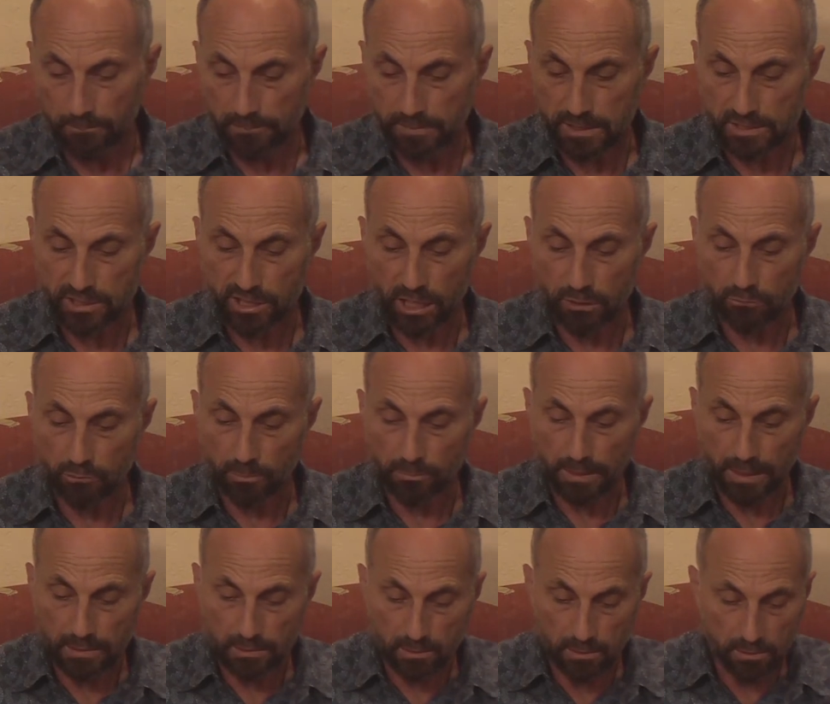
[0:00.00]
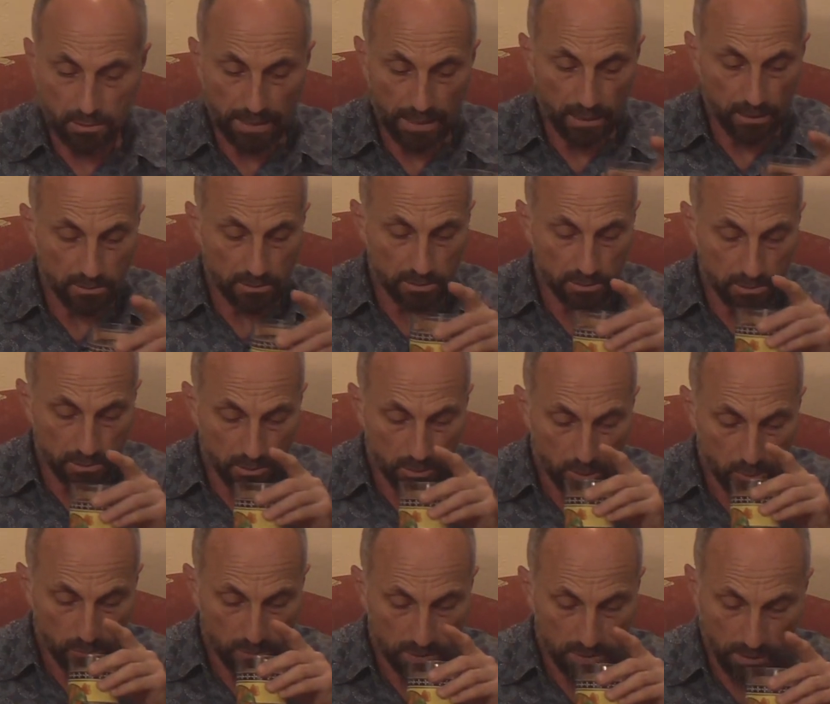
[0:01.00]
The General Medical
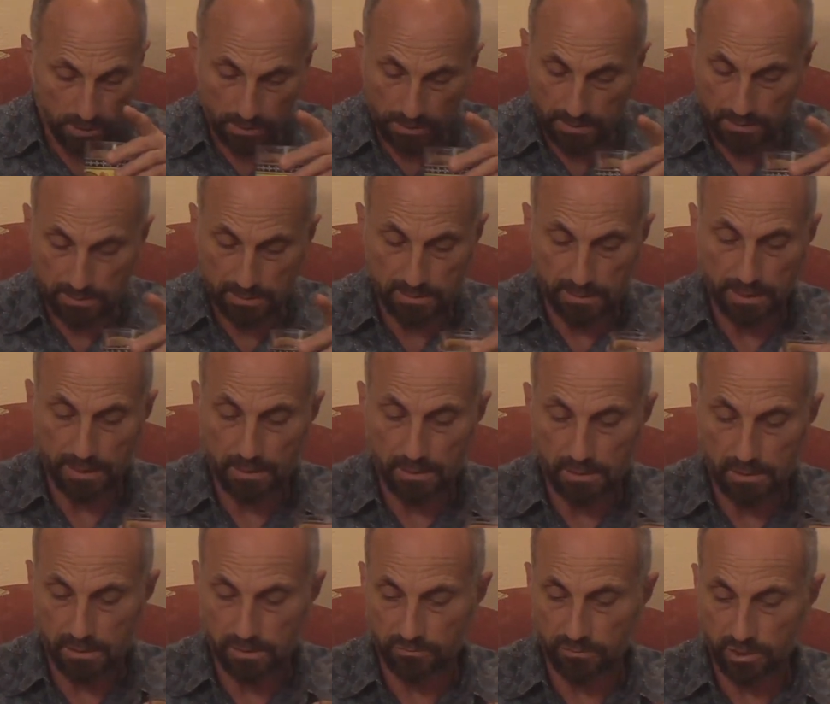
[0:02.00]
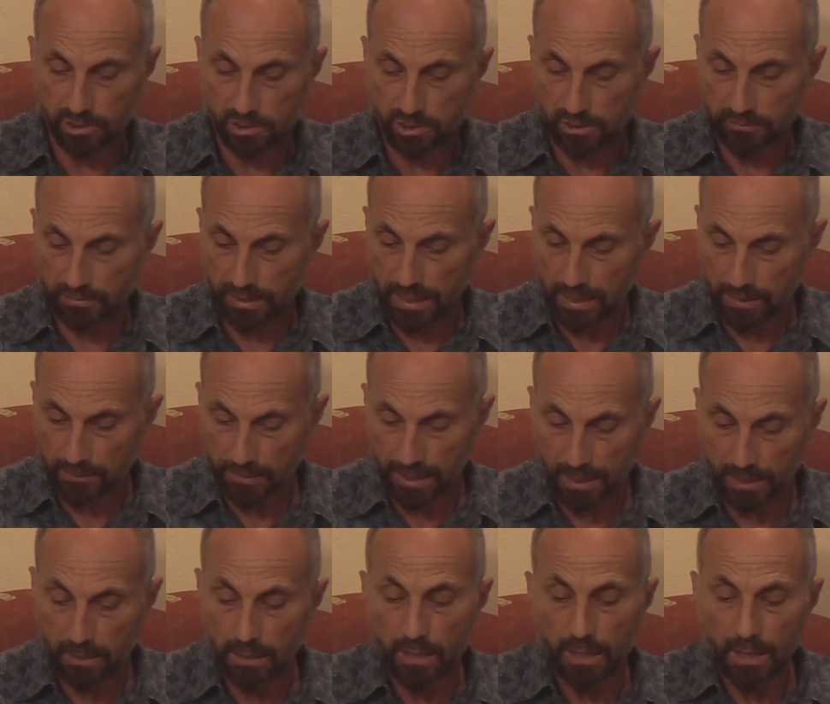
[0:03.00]
Council, which I guess is England's version of the
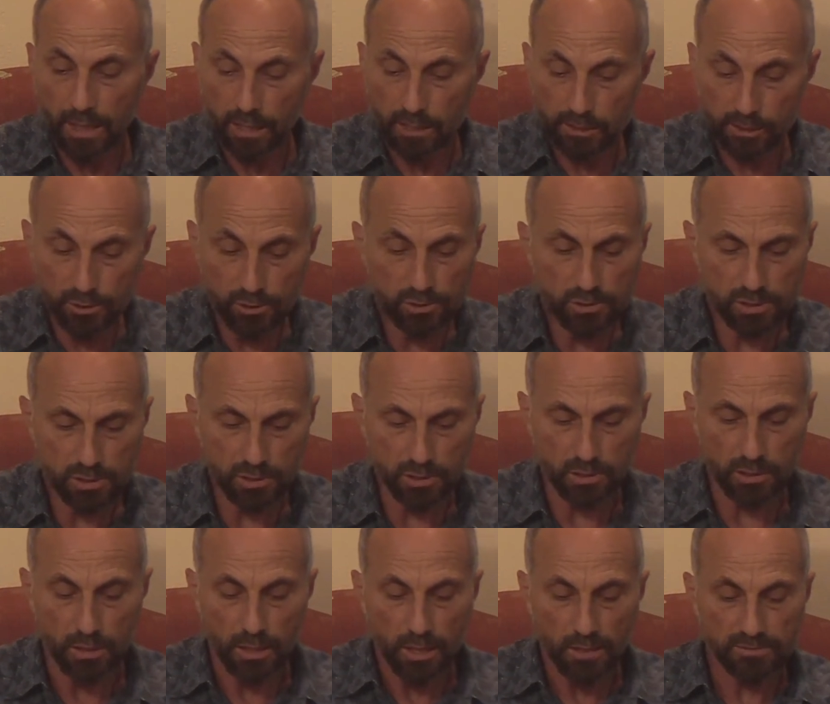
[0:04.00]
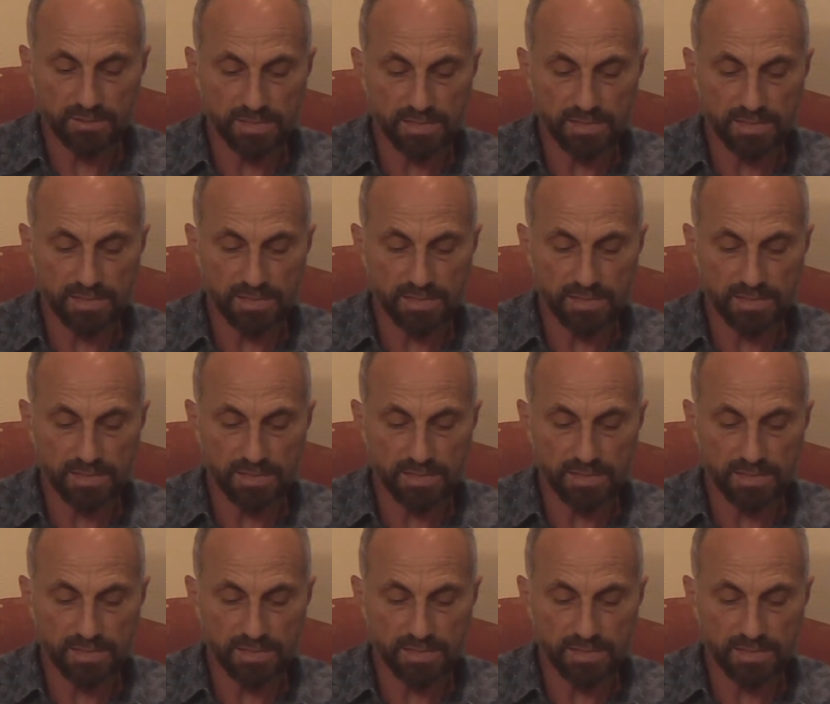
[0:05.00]
AMA, accused her of